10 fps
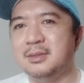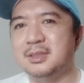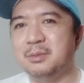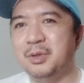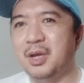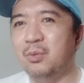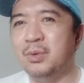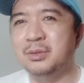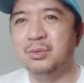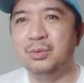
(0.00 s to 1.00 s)
Sabi ko, I
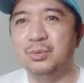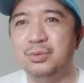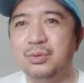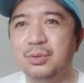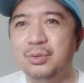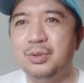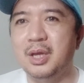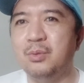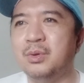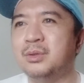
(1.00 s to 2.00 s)
want to look good,
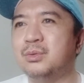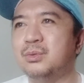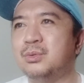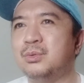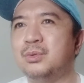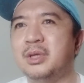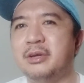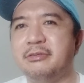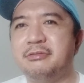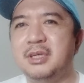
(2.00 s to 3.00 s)
I want to
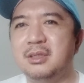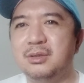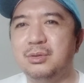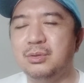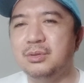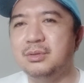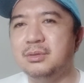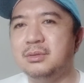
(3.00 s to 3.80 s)
feel good.